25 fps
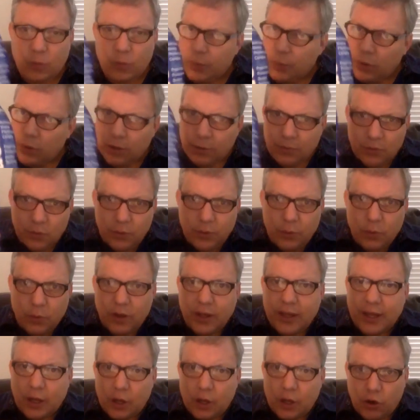want
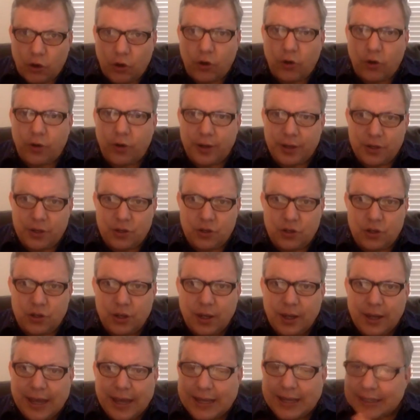to encourage
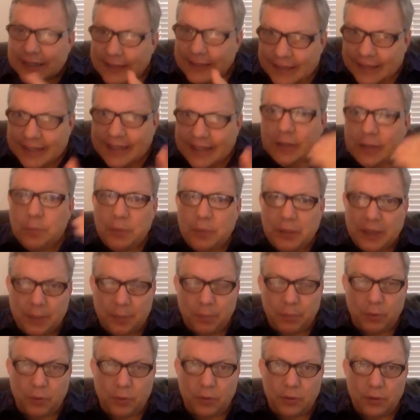and lead
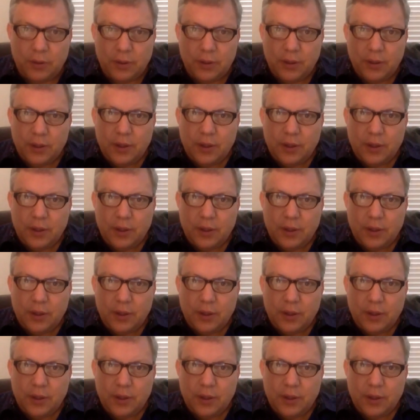people